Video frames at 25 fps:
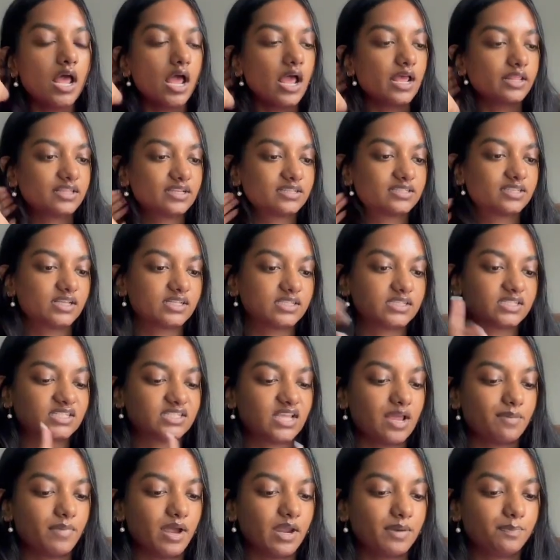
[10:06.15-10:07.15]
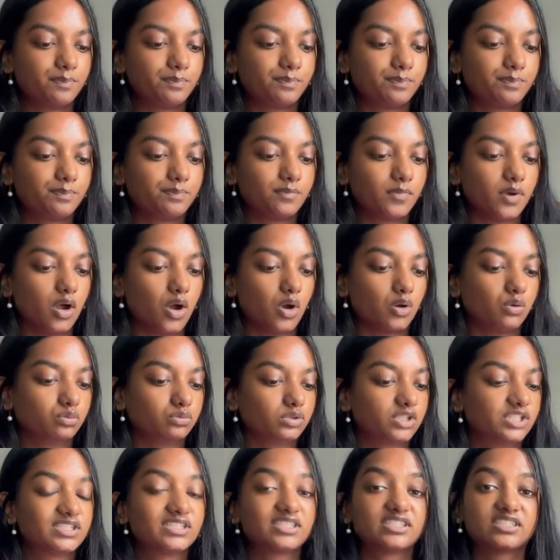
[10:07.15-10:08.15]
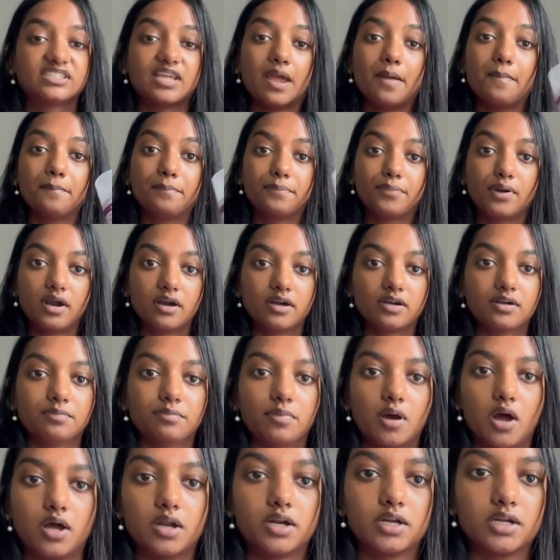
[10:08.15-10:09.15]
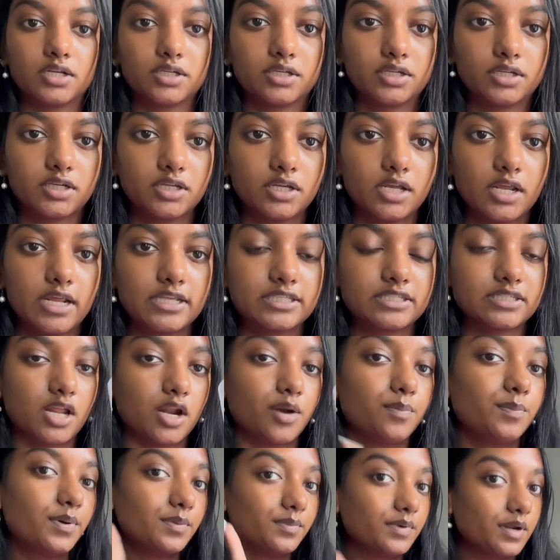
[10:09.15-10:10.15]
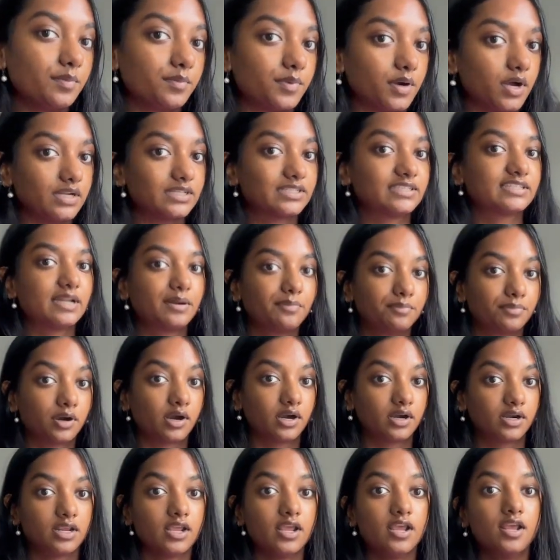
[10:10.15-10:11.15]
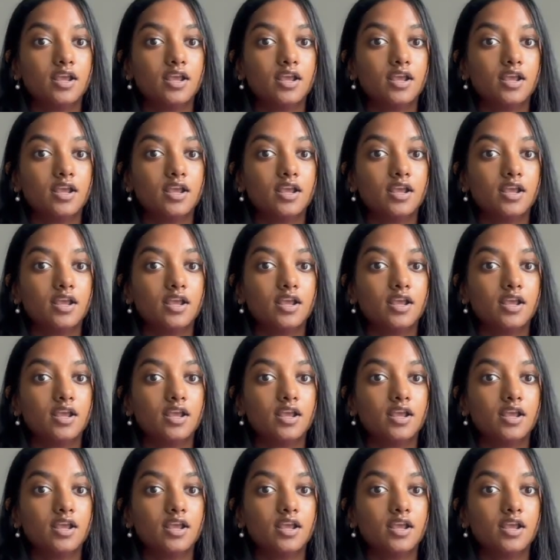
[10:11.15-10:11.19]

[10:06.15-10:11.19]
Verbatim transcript: This is semi, oh, this is temporary bond. It's not a permanent bond, it's temporary.